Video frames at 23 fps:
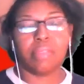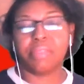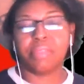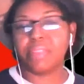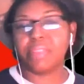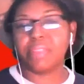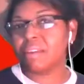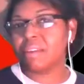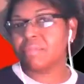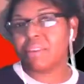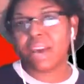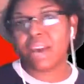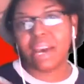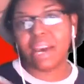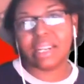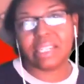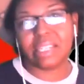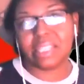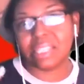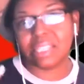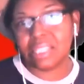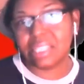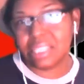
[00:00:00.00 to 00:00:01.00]
They've had
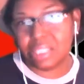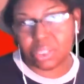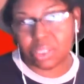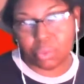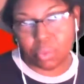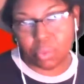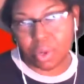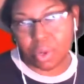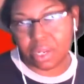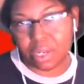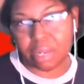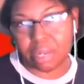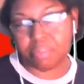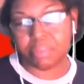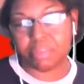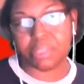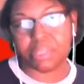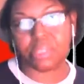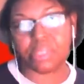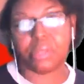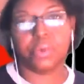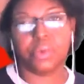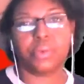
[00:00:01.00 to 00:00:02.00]
at least one
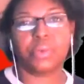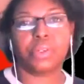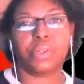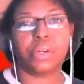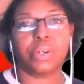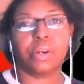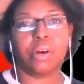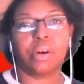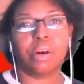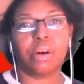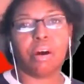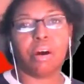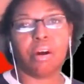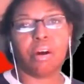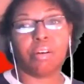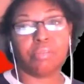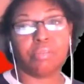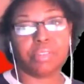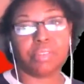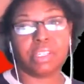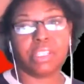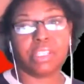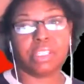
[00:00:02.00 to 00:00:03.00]
episode
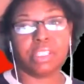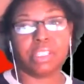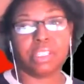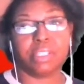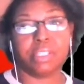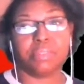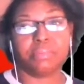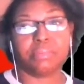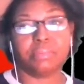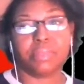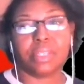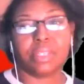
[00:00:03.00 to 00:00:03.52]
of ED.